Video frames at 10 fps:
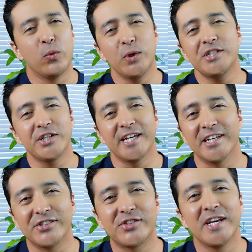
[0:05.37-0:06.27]
which
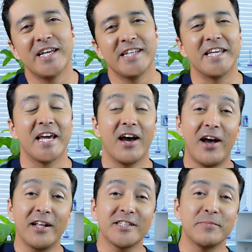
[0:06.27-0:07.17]
is the
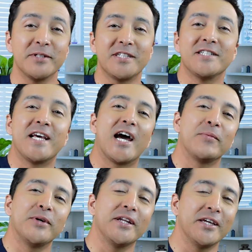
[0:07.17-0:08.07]
Ultimate
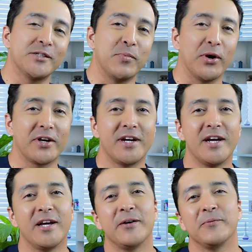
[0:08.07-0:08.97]
Diabetes Book.